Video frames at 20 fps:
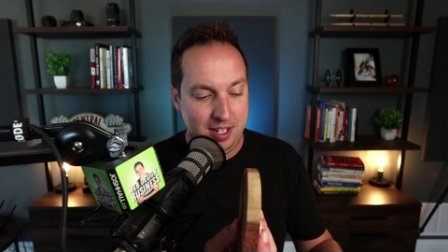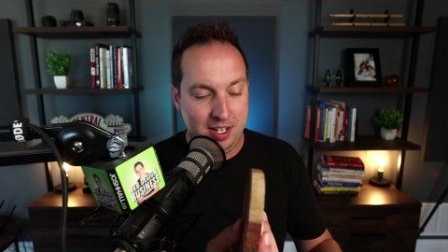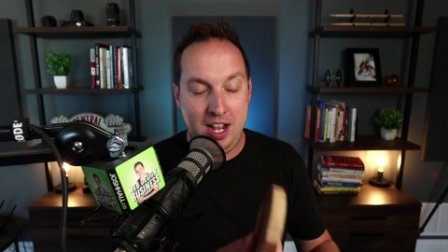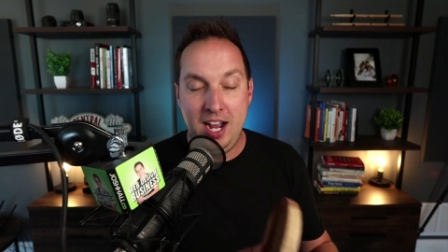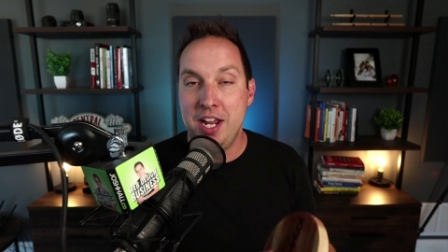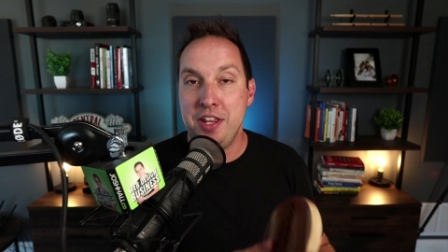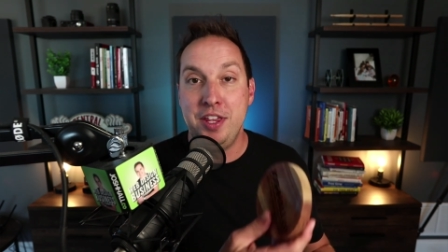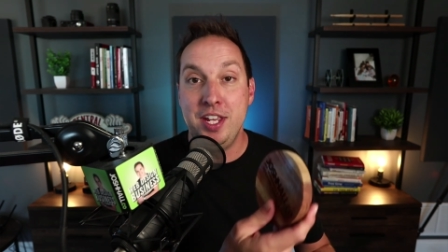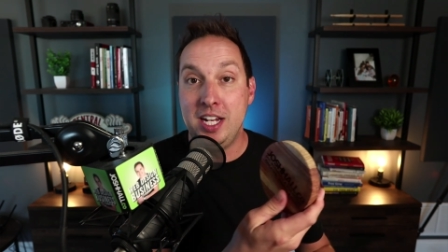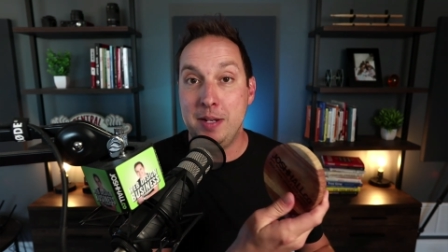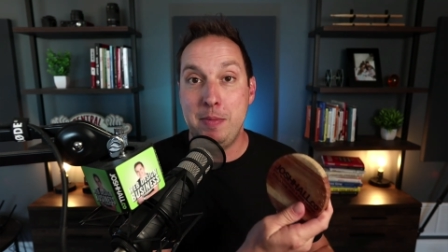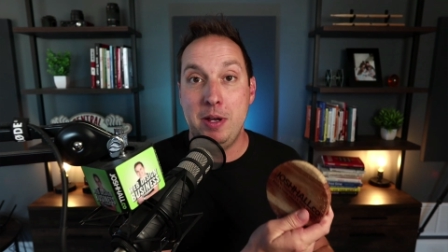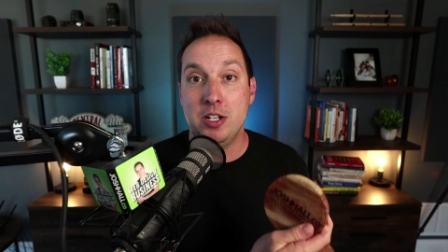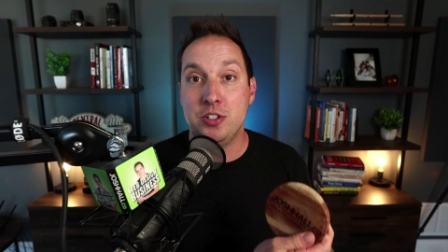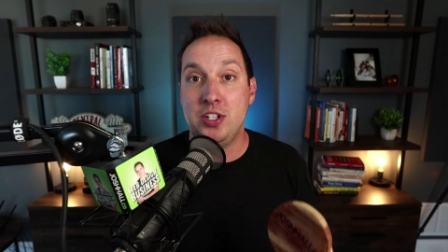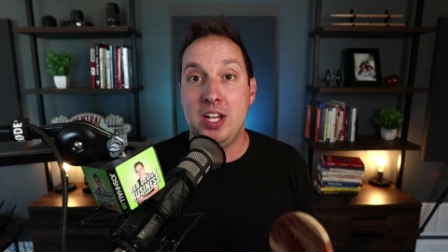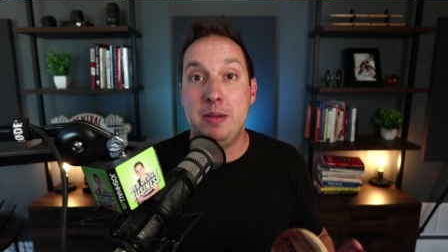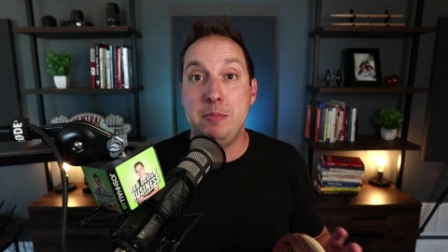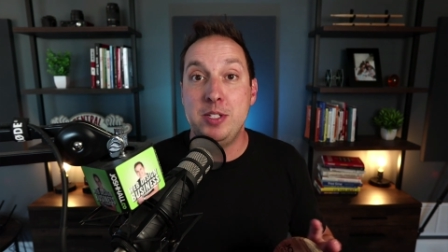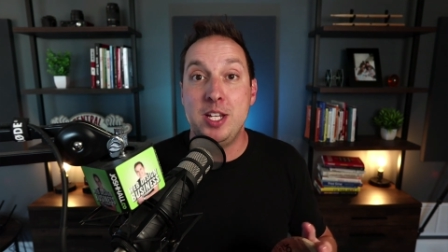I think about
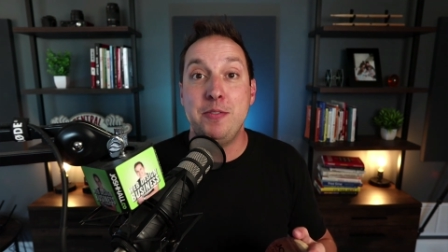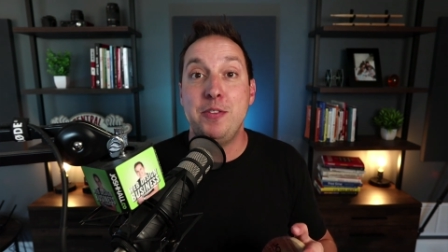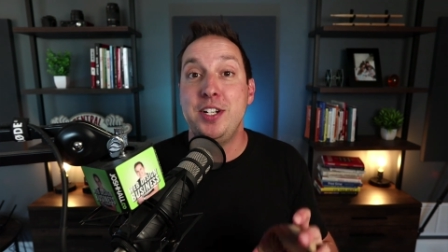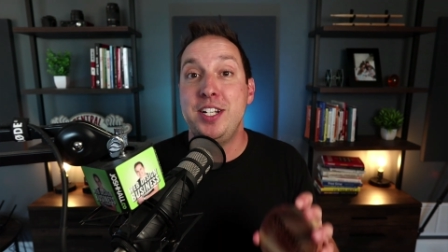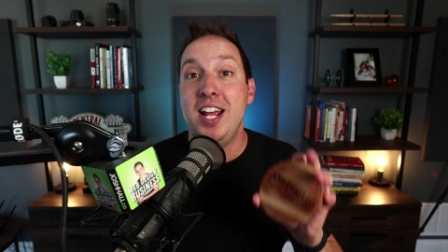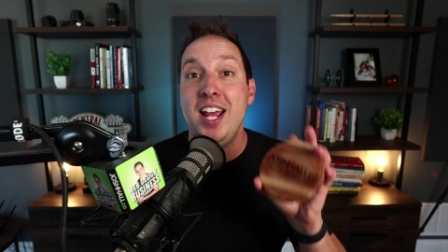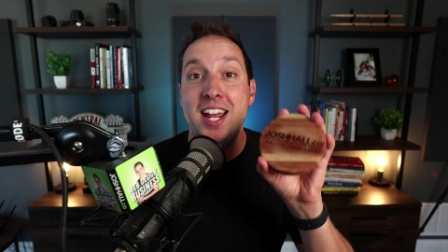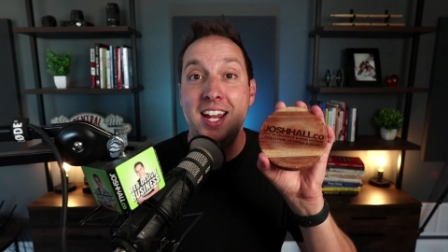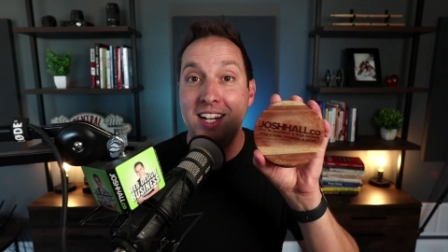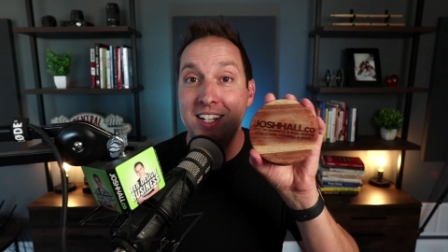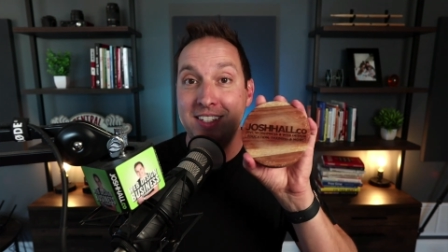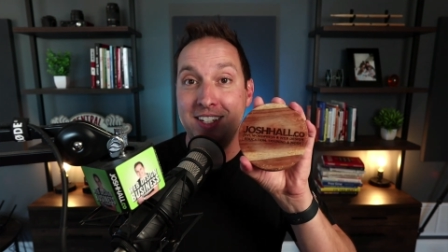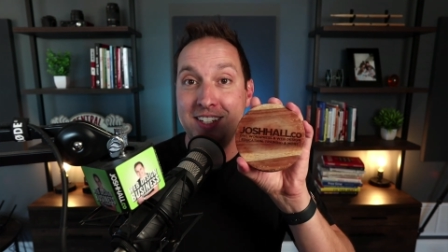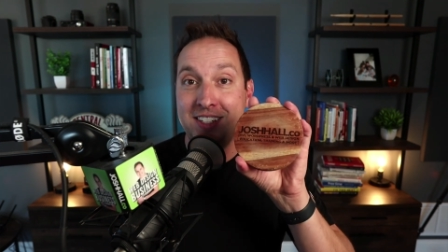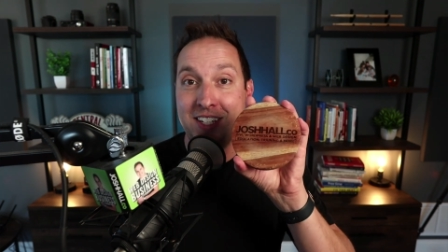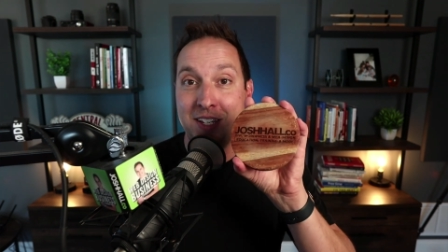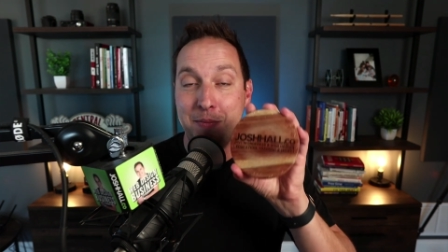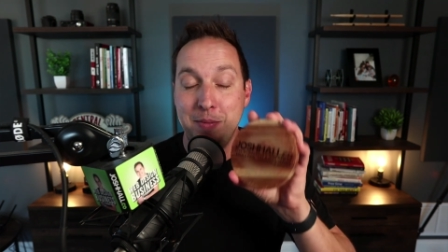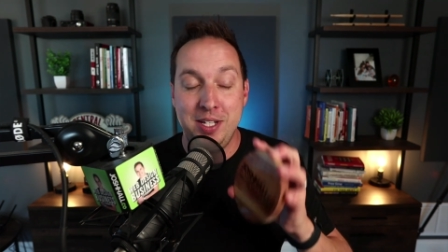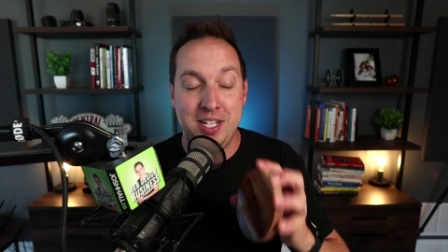James every day because he
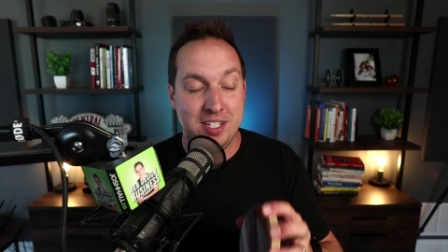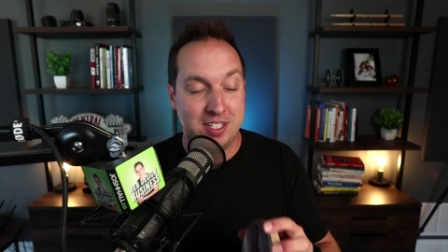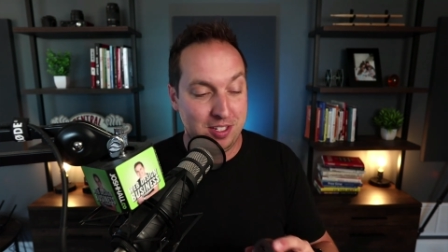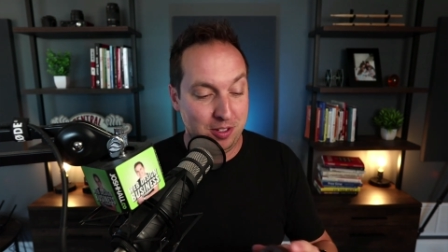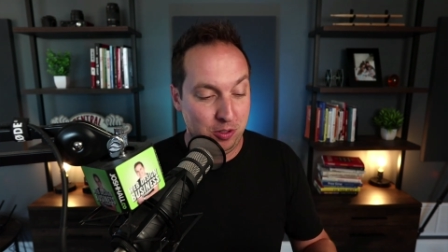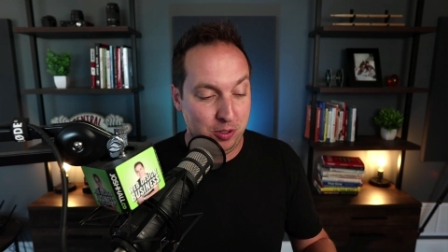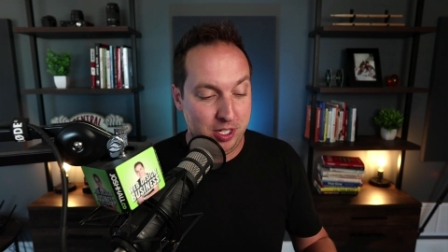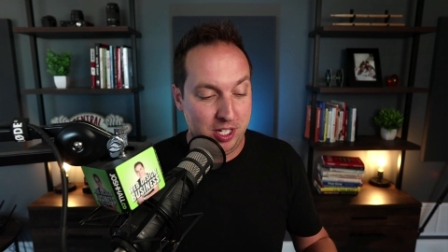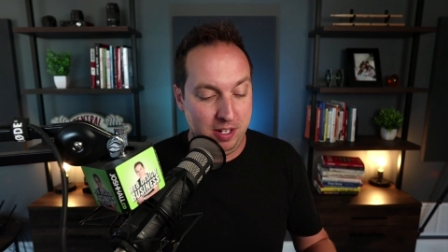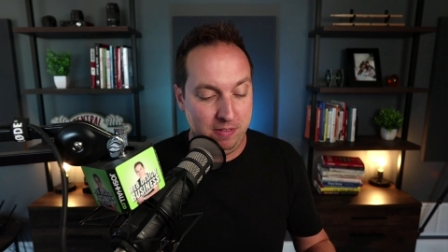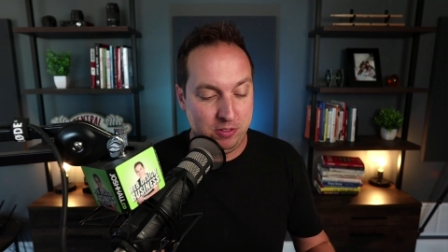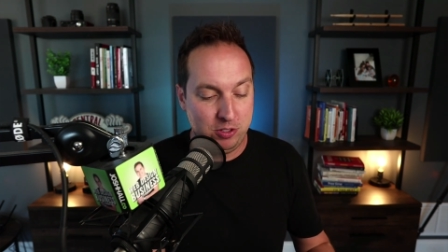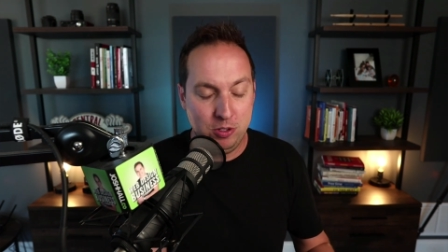sent me this little gift.